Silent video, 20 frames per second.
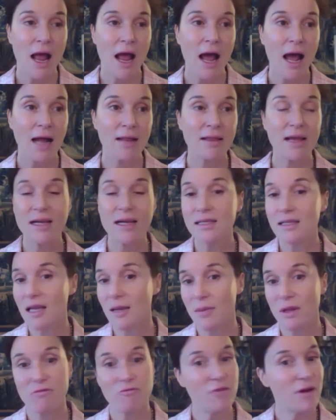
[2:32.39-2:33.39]
And that can
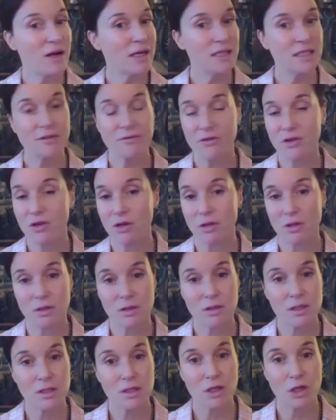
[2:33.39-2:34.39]
be really
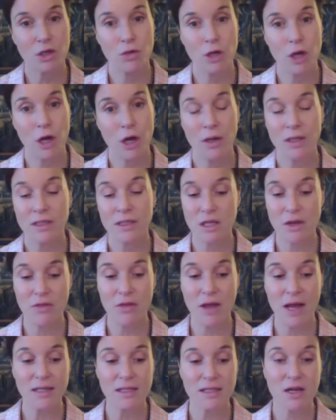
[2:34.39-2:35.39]
difficult, and so
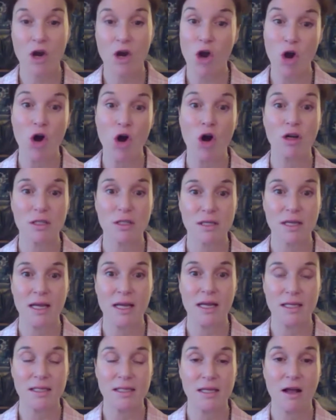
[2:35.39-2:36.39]
that's an art
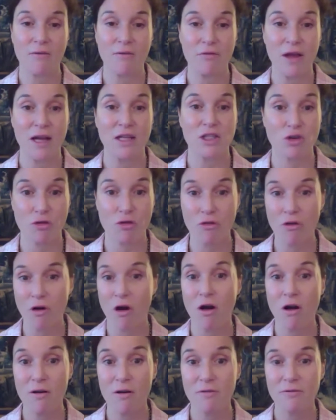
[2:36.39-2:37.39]
in itself. That's
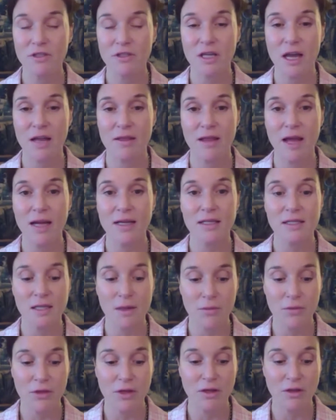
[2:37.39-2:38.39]
craft, and that's
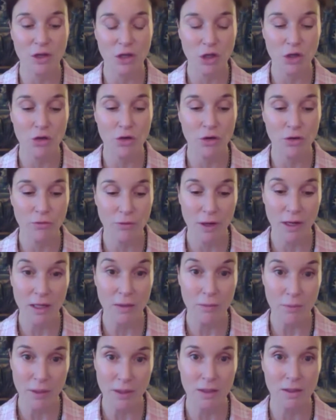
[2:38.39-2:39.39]
something that you can really
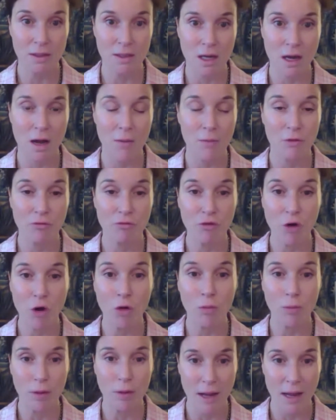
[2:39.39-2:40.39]
build up and
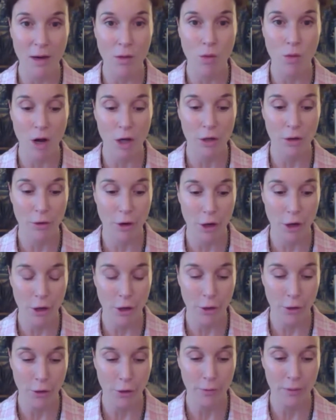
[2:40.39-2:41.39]
role play while you're at
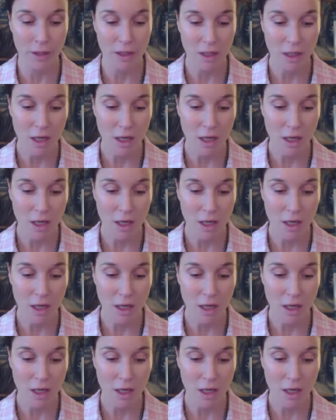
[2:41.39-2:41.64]
home.